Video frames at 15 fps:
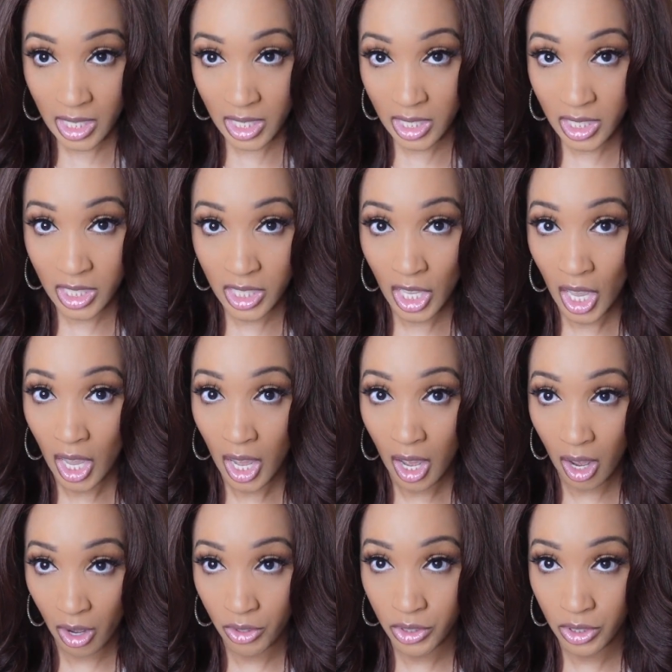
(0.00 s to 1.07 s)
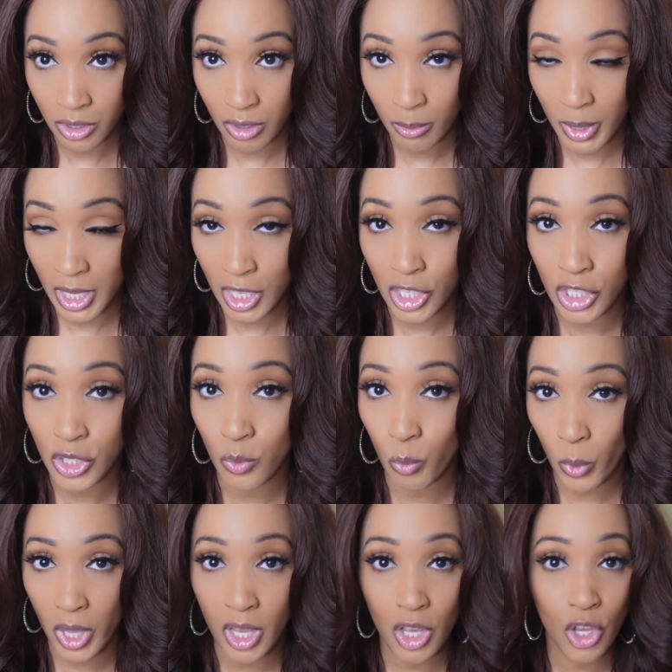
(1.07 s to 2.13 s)
is awesome as
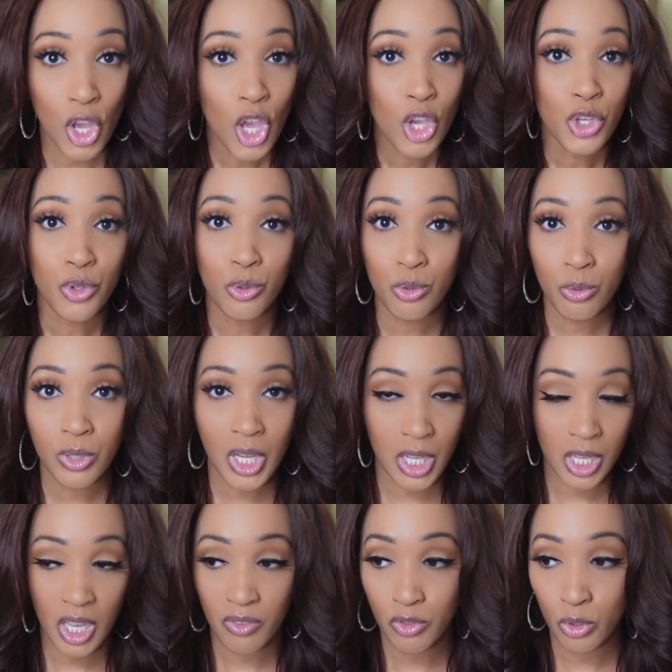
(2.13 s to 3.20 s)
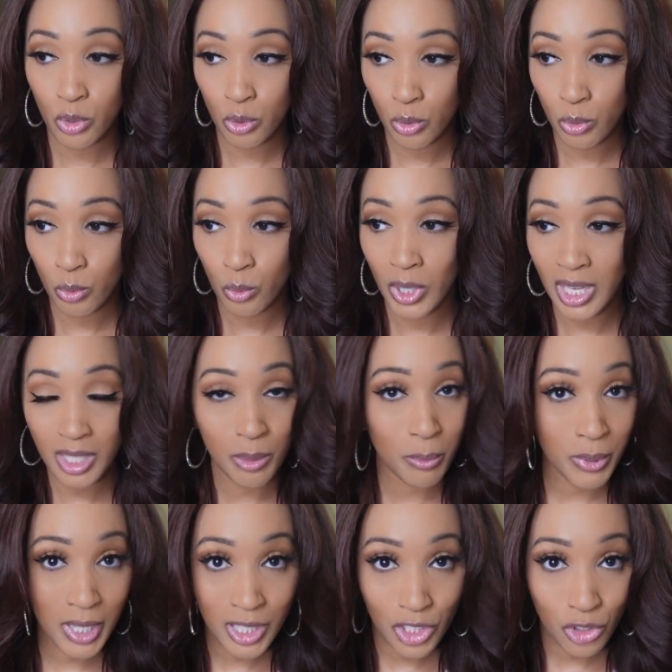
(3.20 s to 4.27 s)
well. You do not have to do any
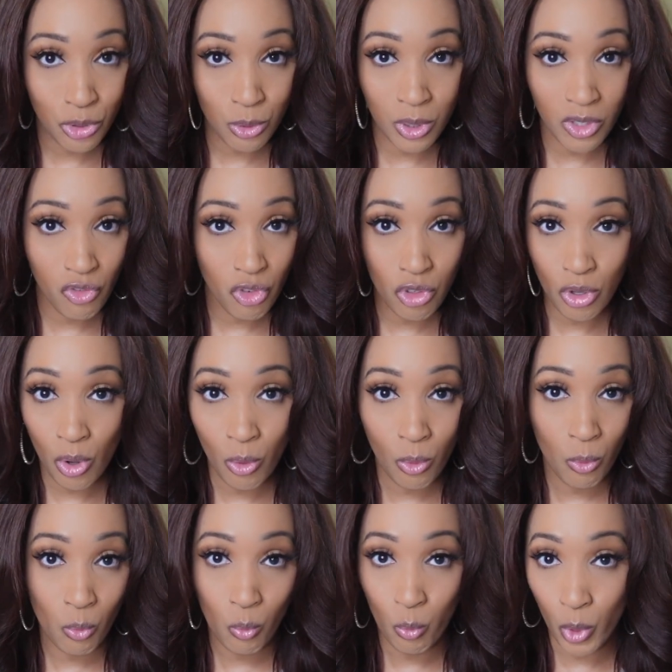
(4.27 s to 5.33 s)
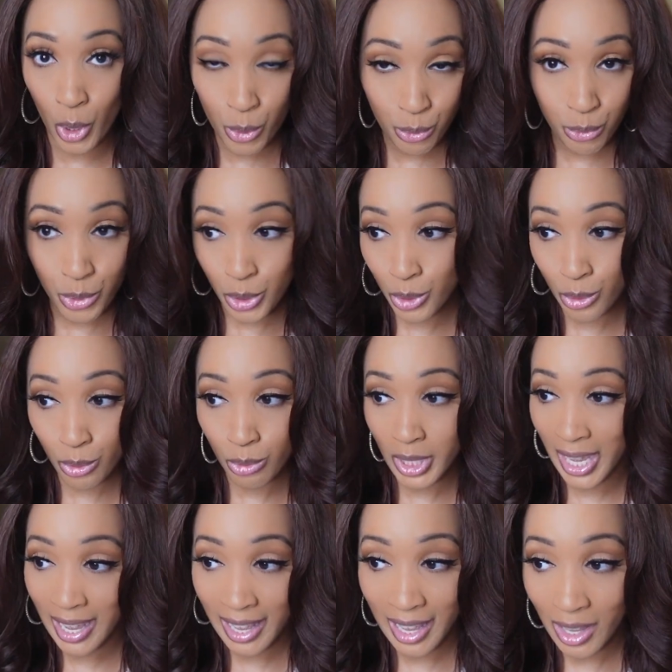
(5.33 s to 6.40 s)
plucking to it if you don't want to.
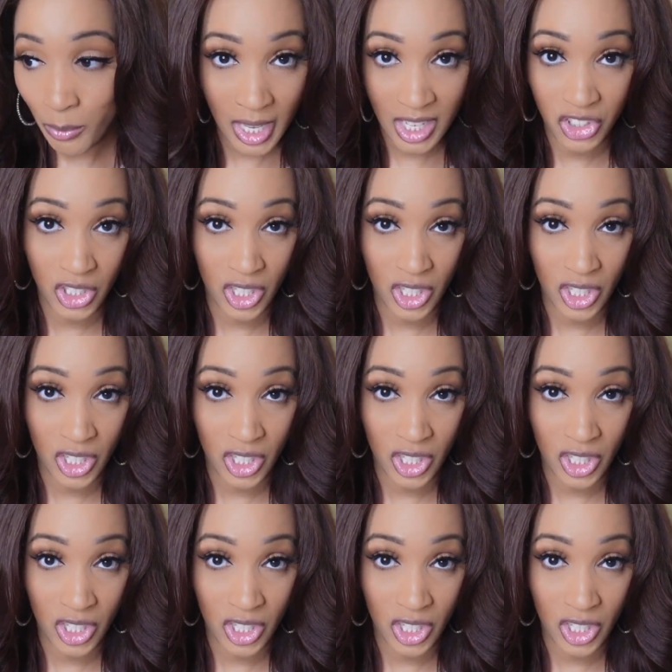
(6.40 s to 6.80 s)
Like, as